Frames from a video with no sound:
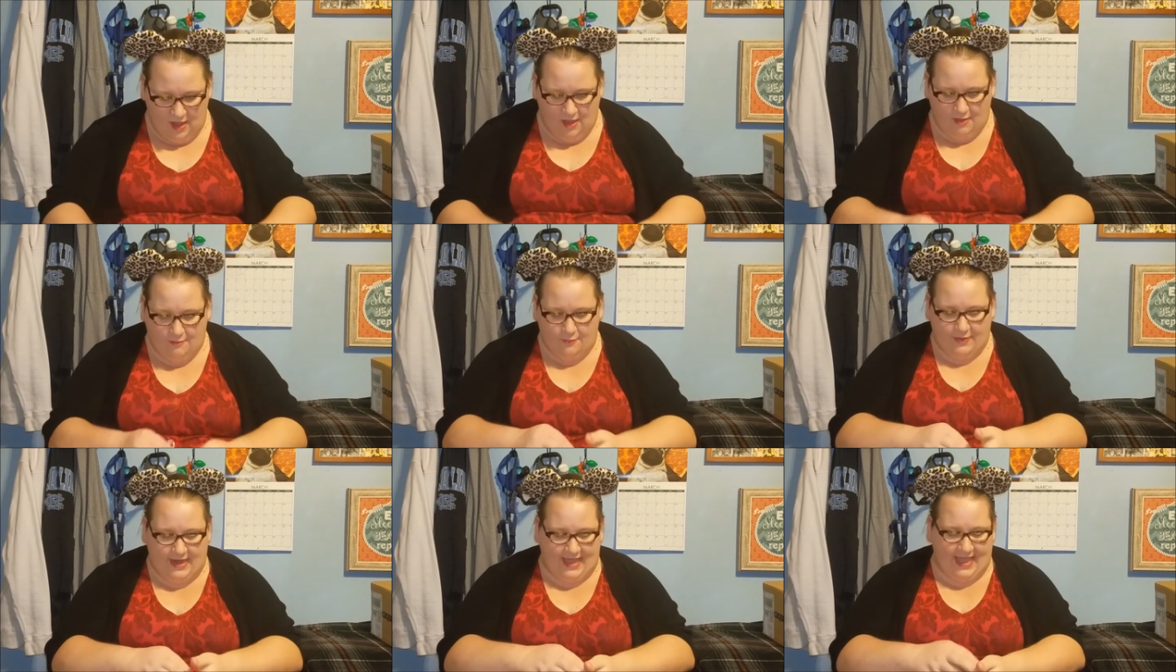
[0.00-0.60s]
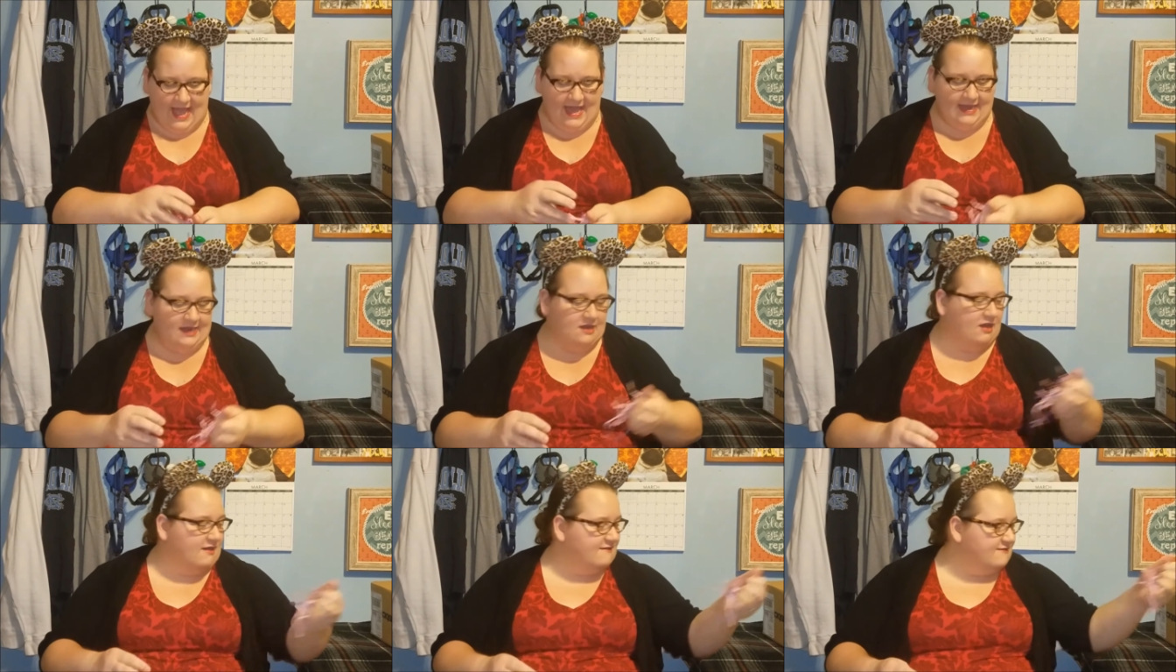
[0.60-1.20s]
um when I got
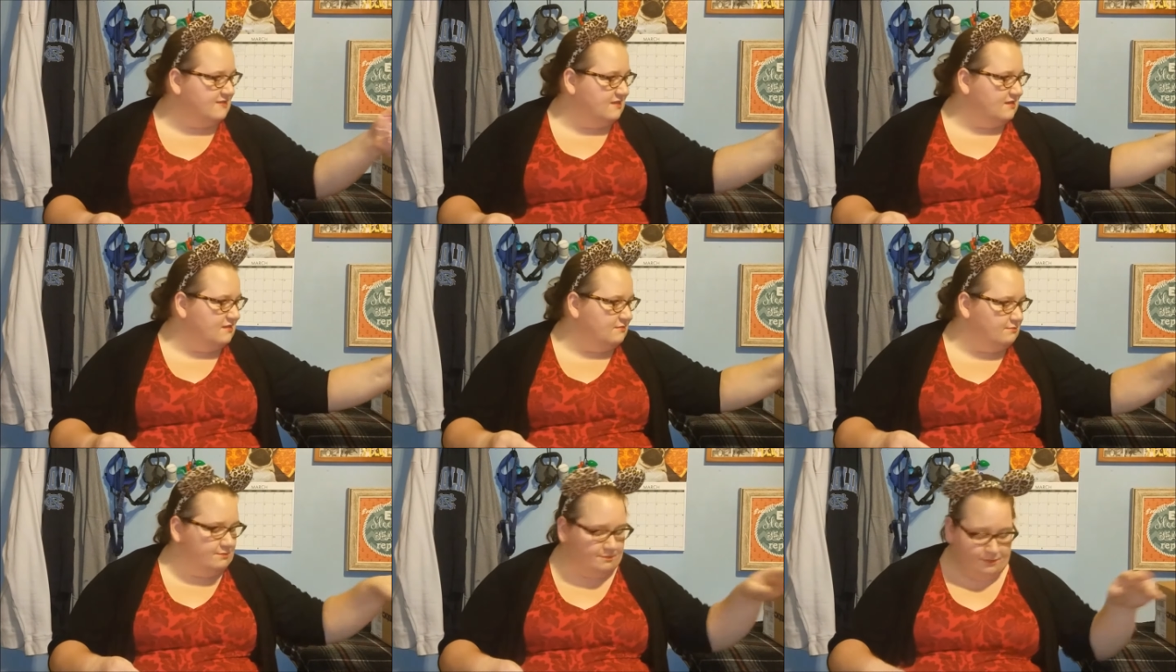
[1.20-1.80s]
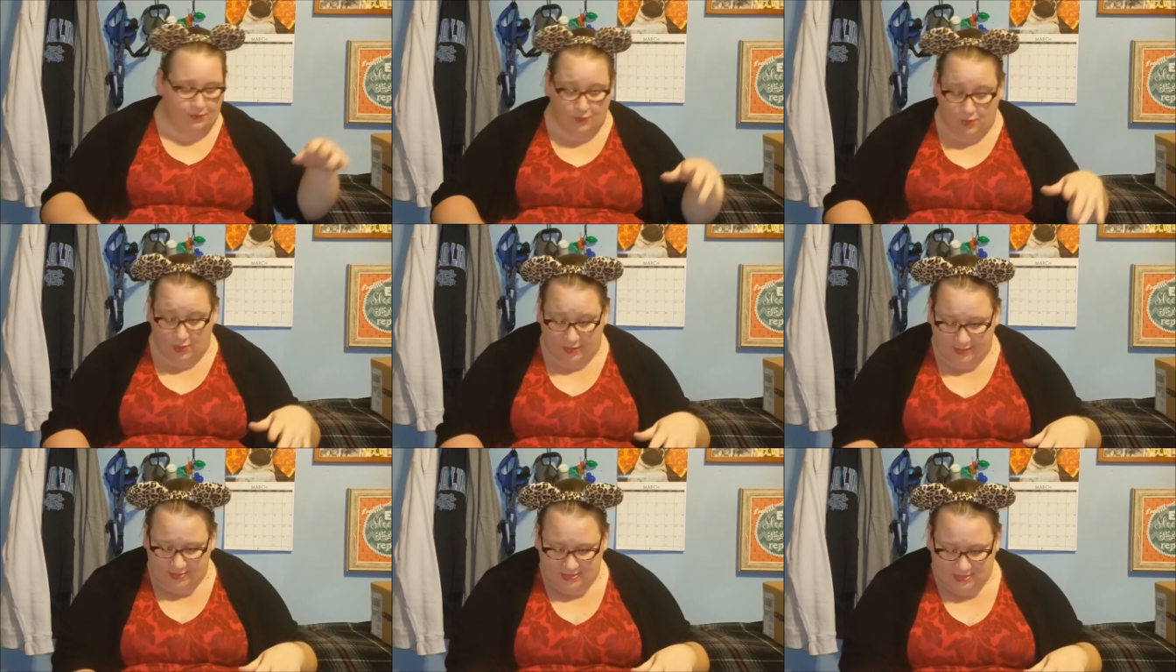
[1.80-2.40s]
it off the
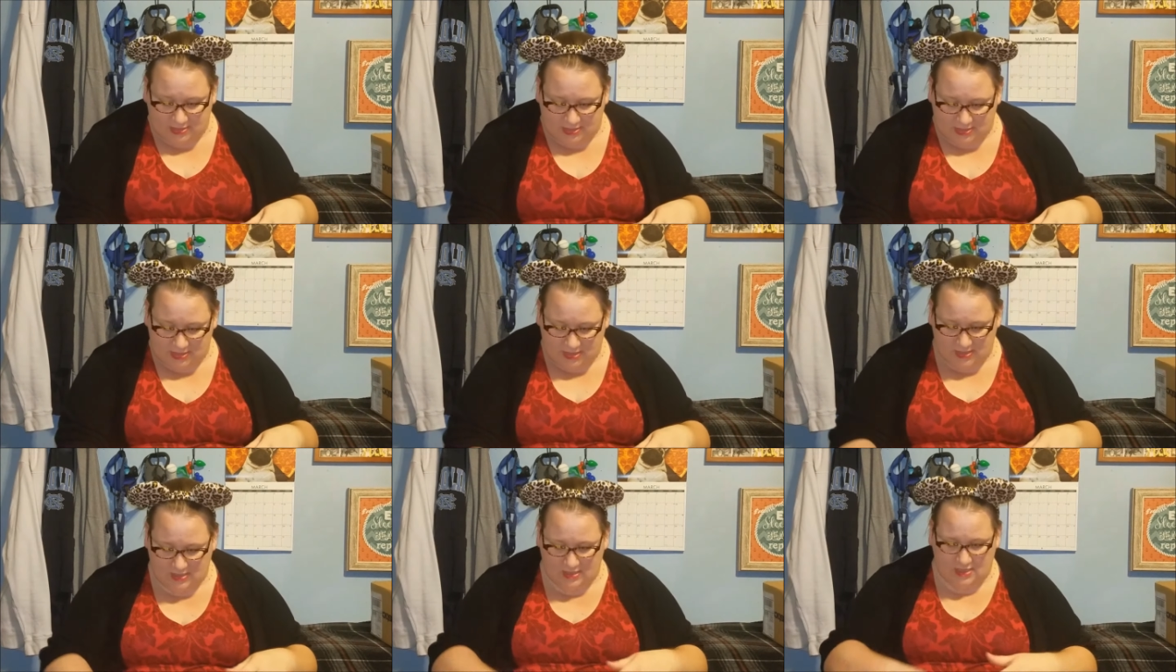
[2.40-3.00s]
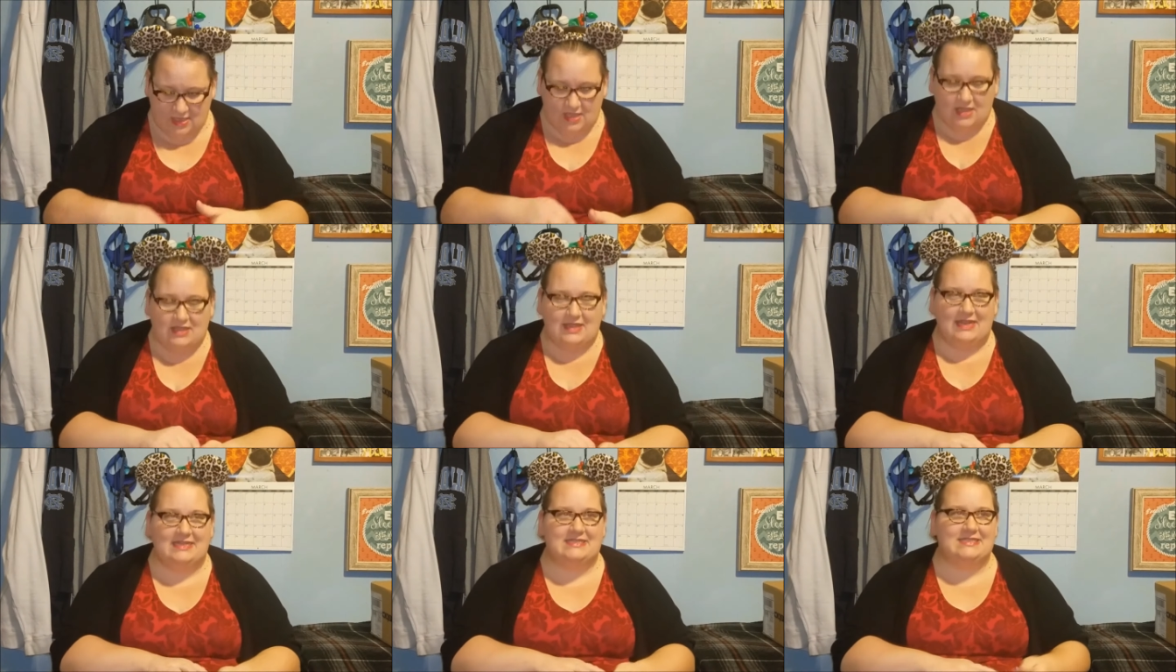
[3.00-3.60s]
porch
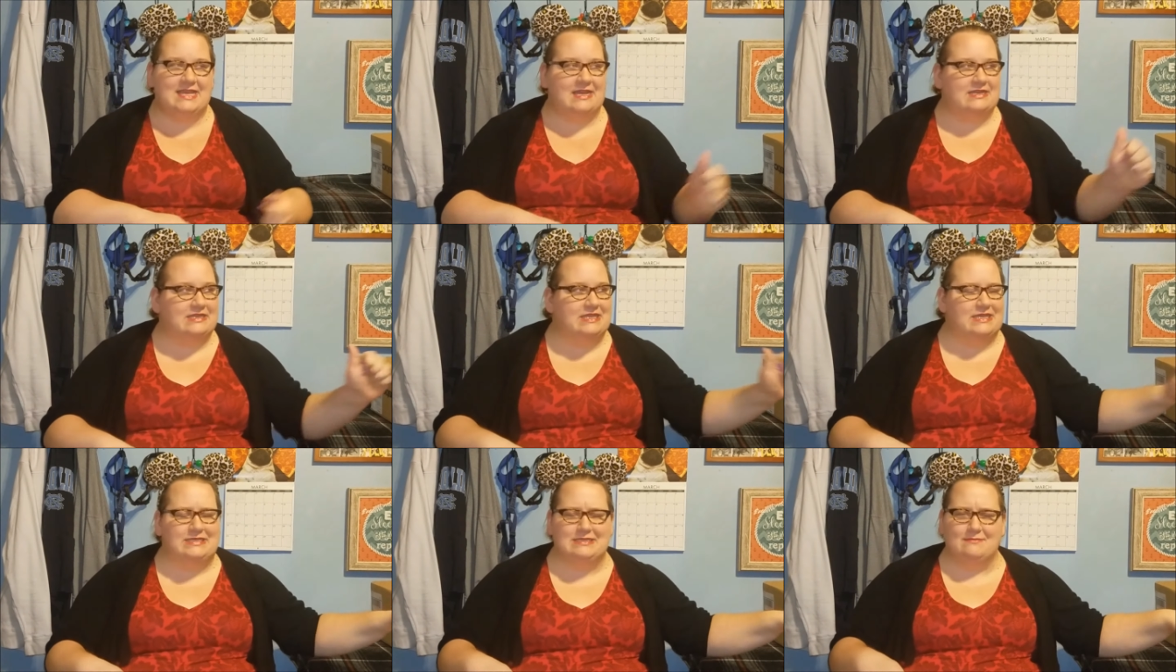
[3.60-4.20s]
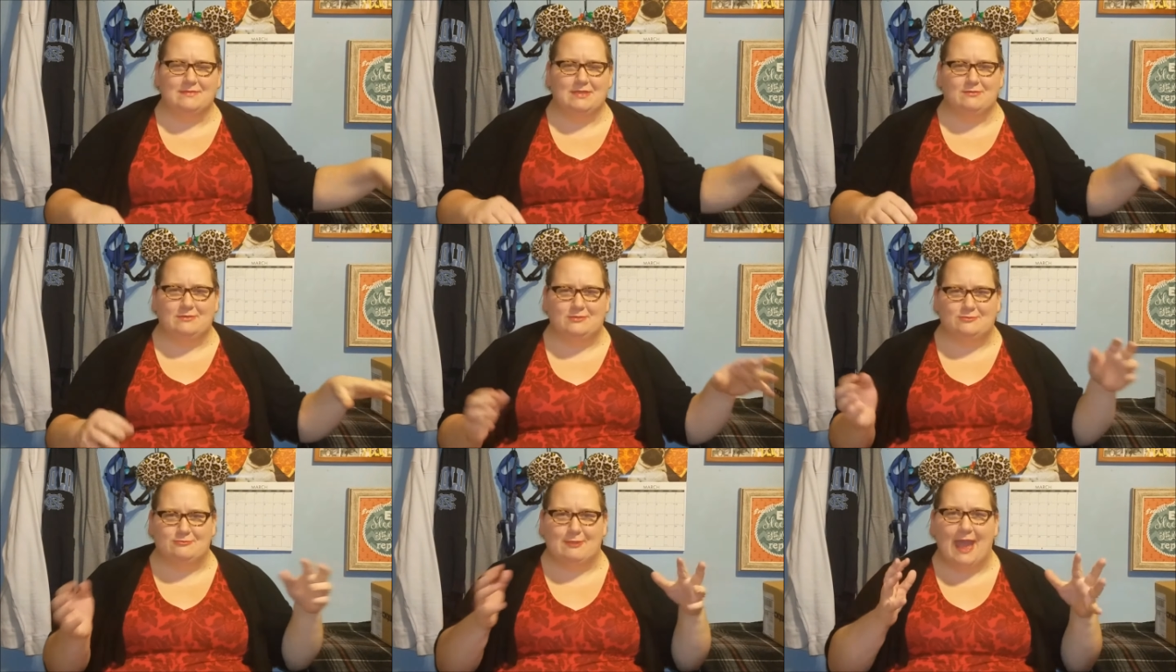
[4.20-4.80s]
that it sounded like something
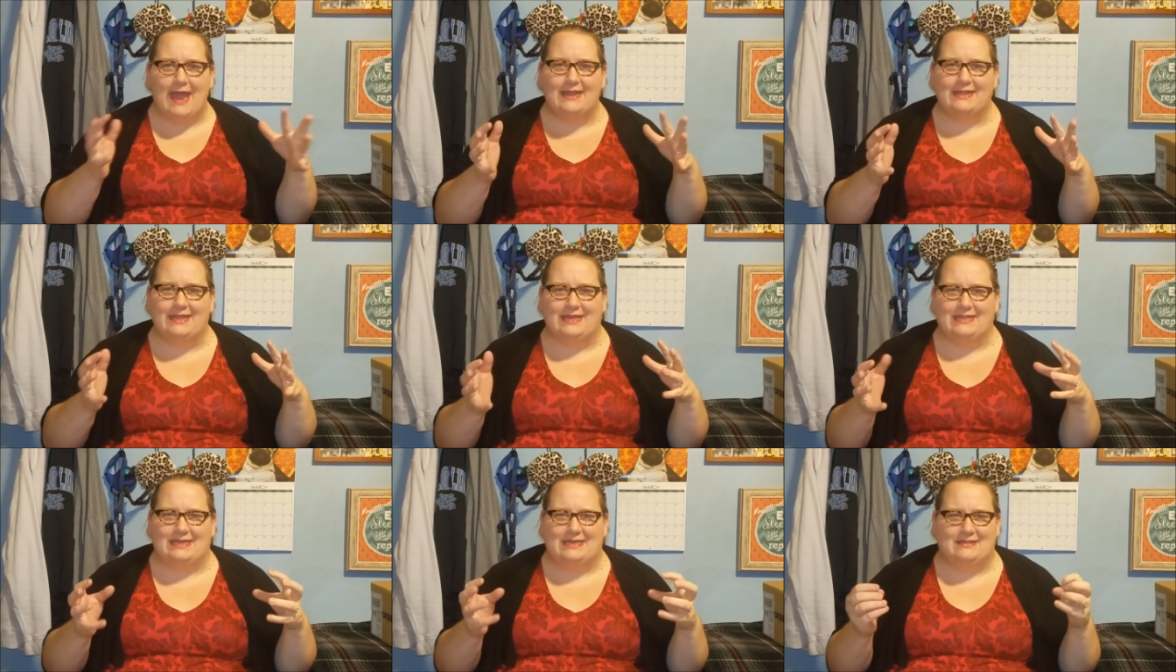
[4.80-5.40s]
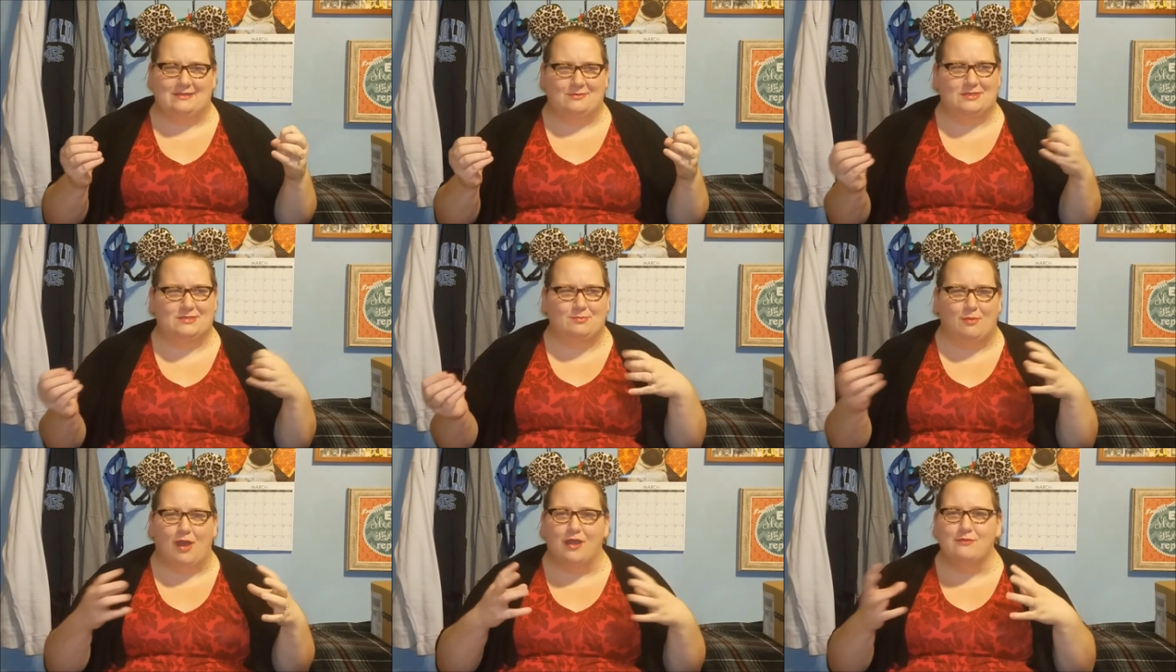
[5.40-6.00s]
was rattling, like there was
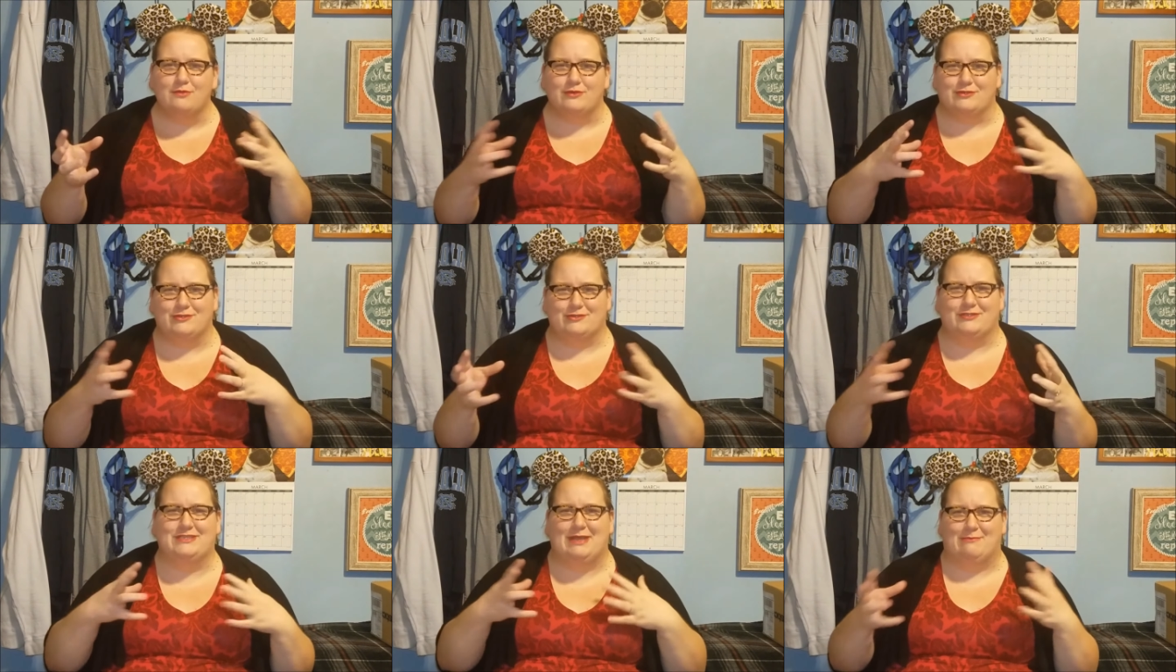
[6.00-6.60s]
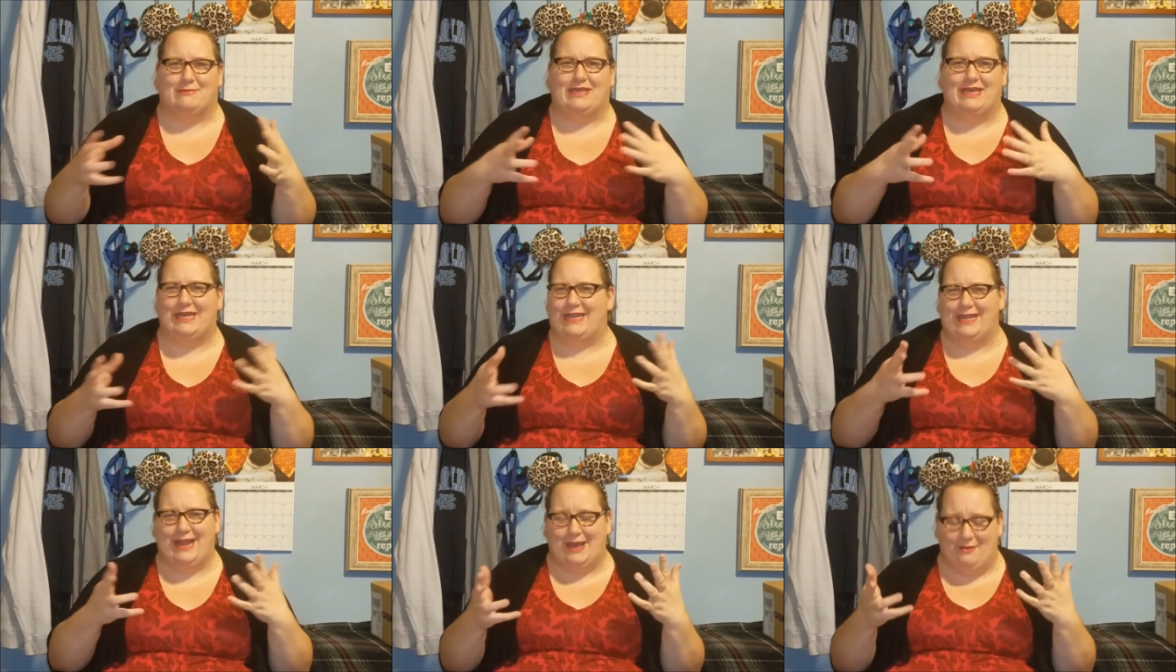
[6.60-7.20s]
marbles or something in it.